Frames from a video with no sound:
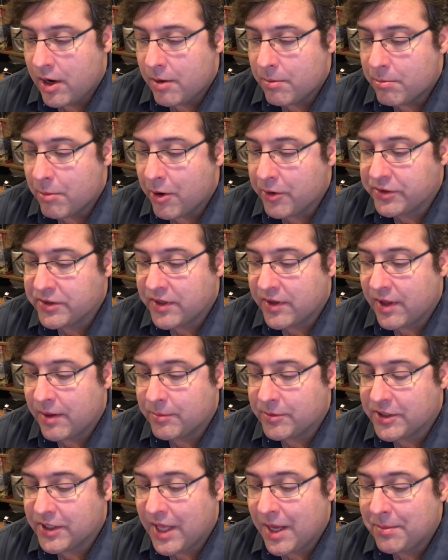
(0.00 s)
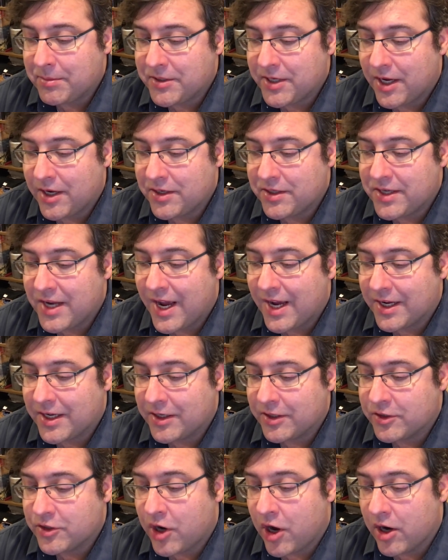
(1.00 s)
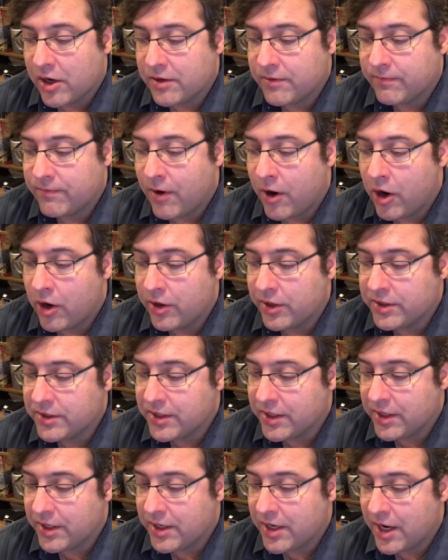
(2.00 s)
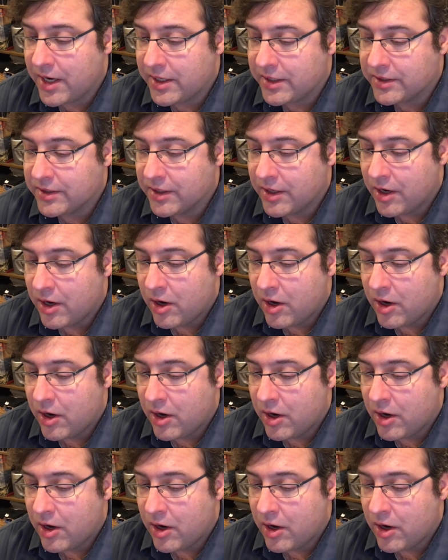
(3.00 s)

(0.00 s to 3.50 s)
Most of them slept on deck and talked far into the night,